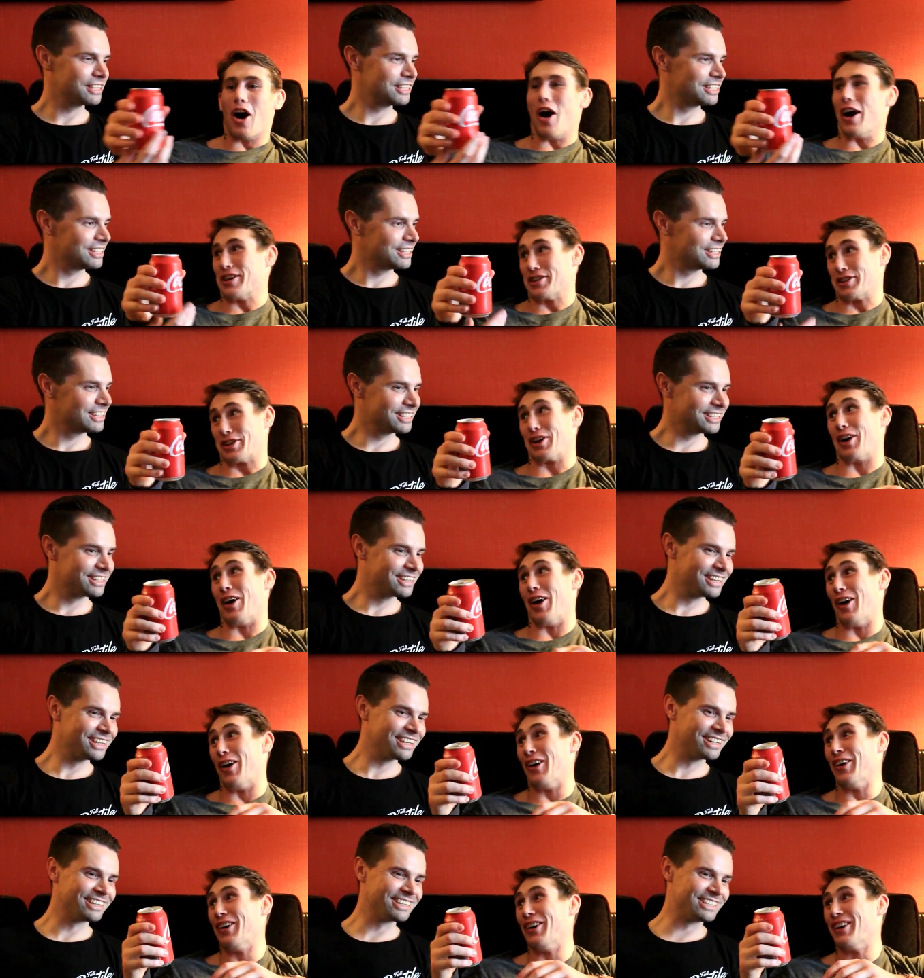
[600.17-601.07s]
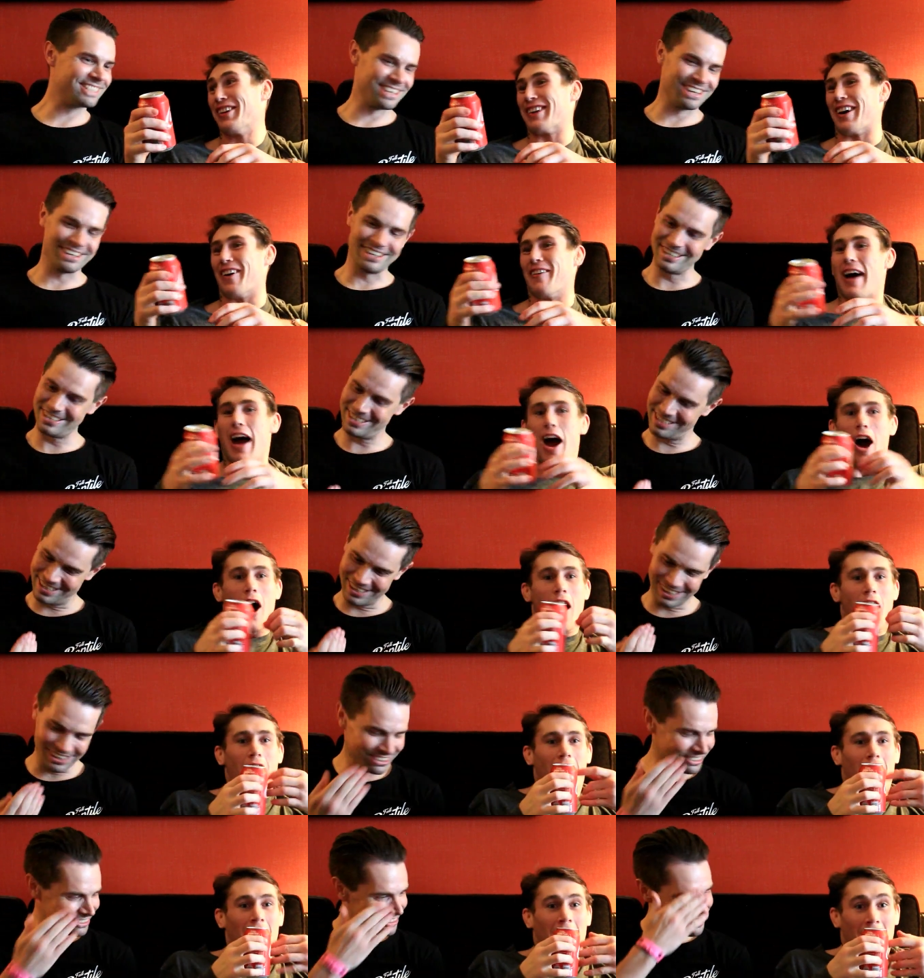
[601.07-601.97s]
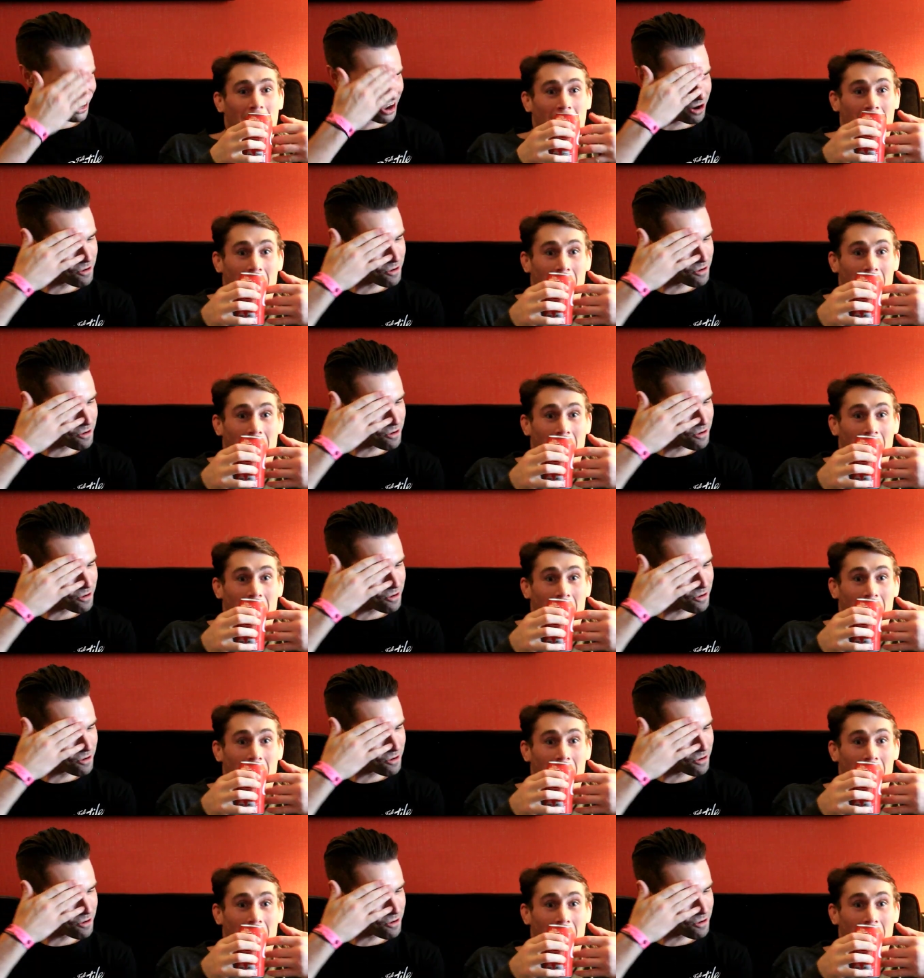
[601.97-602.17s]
Speaker 1: It's cold. It's, cold.